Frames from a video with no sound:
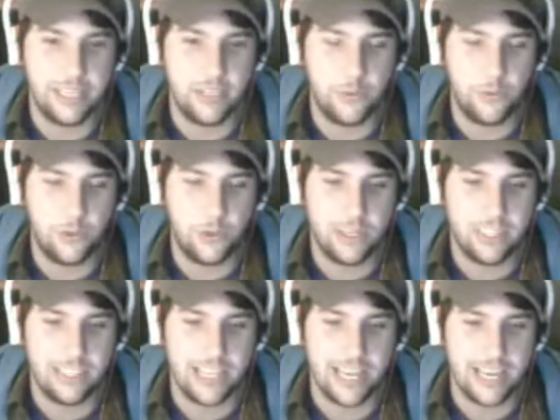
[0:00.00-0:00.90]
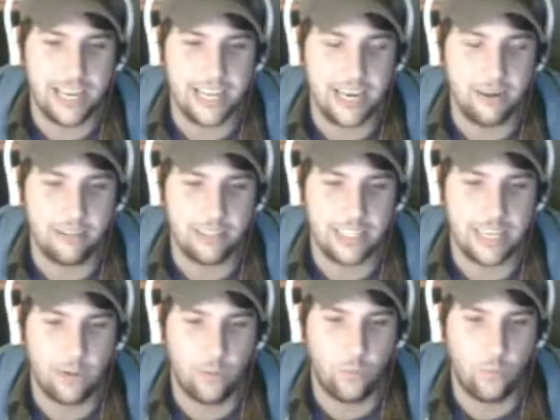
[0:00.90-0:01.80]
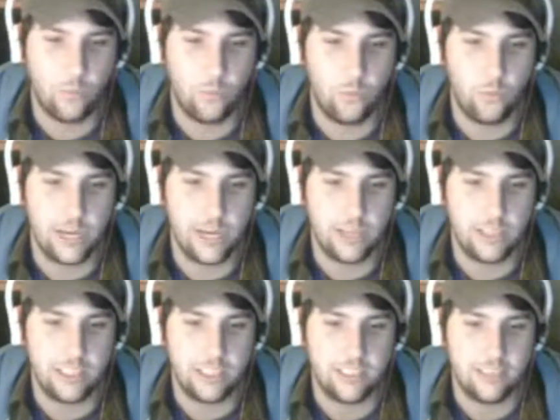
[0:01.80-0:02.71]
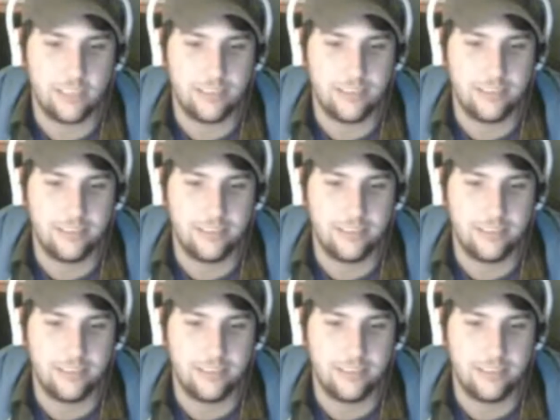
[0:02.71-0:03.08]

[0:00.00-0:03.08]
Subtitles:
to Guild Wars, and then I was like, where's,